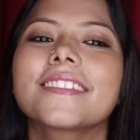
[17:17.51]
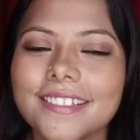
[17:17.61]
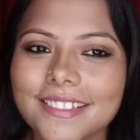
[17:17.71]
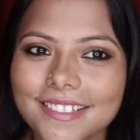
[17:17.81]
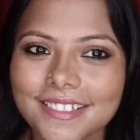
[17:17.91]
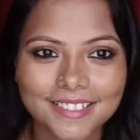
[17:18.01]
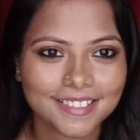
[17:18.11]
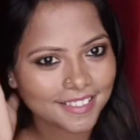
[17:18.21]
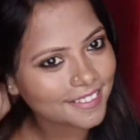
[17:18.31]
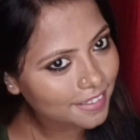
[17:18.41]
You can even
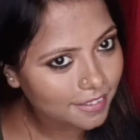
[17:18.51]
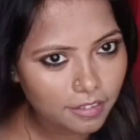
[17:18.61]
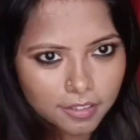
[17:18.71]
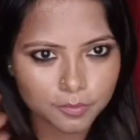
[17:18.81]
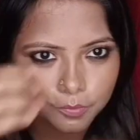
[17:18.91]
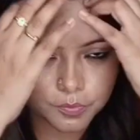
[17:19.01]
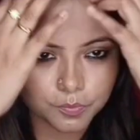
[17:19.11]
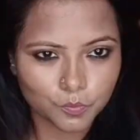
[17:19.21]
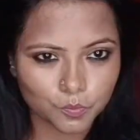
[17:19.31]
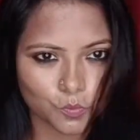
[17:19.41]
follow me on
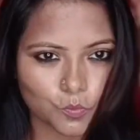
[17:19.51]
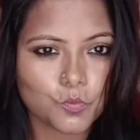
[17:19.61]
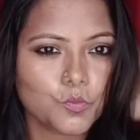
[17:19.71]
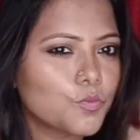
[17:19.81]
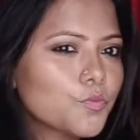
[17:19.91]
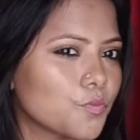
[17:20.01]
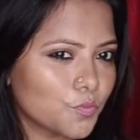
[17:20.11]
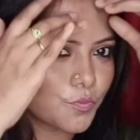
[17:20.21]
Instagram and Facebook.